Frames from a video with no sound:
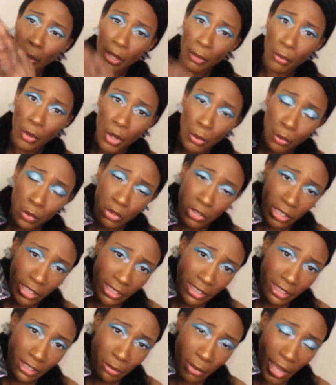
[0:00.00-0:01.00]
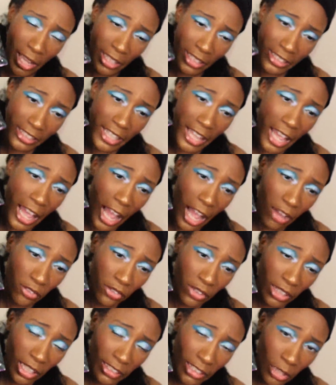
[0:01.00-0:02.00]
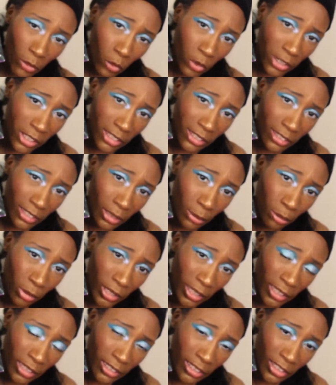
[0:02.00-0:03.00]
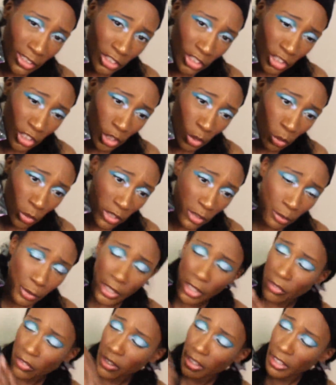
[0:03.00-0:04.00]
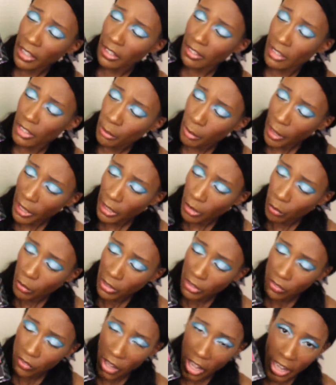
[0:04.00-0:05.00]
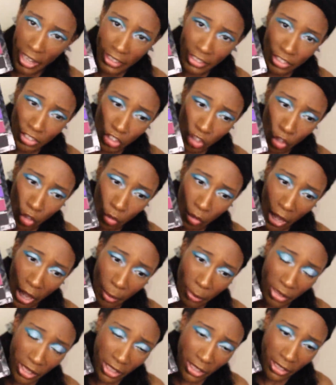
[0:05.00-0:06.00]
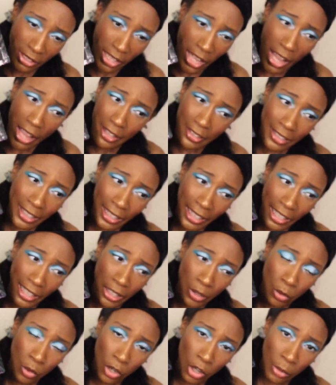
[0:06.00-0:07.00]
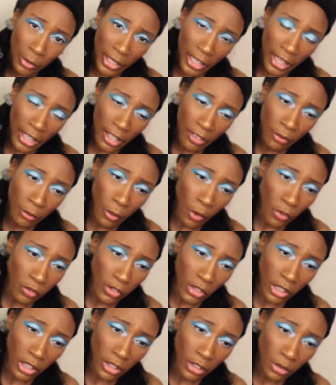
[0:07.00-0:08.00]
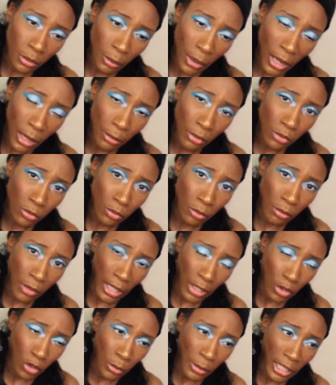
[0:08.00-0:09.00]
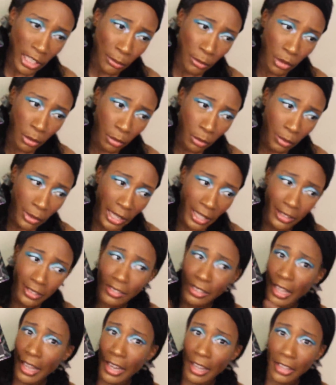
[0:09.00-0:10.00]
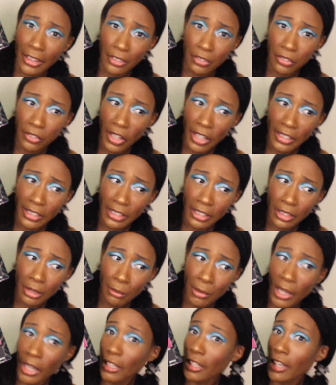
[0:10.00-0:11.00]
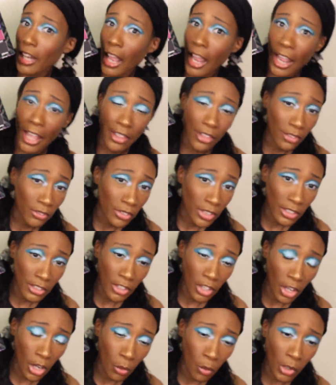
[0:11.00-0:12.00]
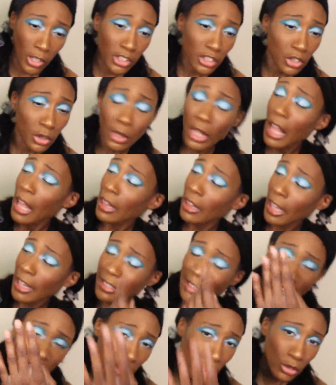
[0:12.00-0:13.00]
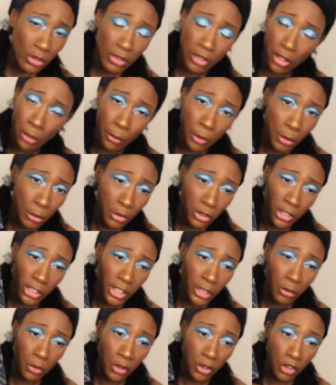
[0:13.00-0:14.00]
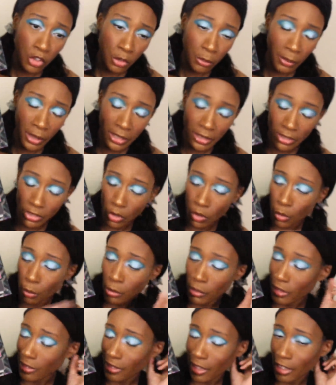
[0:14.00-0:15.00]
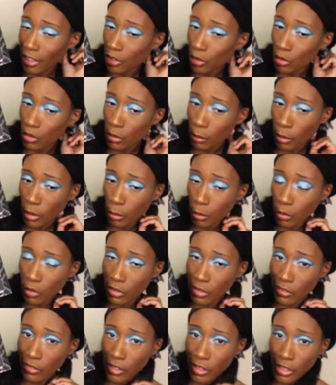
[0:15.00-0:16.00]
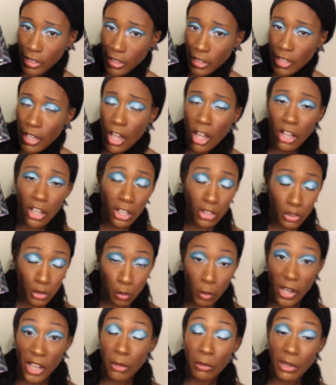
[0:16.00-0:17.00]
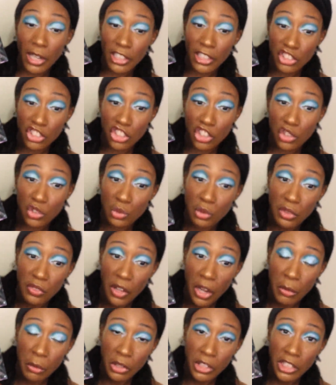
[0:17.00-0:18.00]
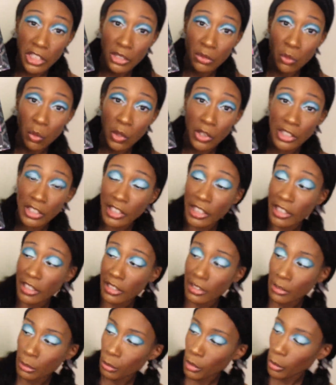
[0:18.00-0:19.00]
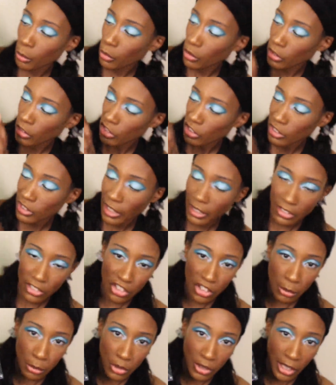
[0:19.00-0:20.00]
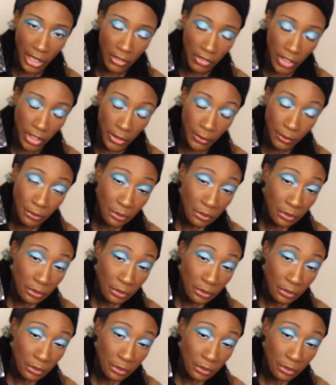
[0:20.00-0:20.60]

by the purples in this palette. I felt like they weren't easy to blend and deal with but everything else in the palette works fine so I mean it's not like I don't already have both the ColourPop monochromatic purple palettes and the flight club palette and the Art one so like not using the purples in here won't hurt my soul plus I can use the purples in the Coloured Raine when I just showed you if I really want to dig into some purples and just take the shimmers out of here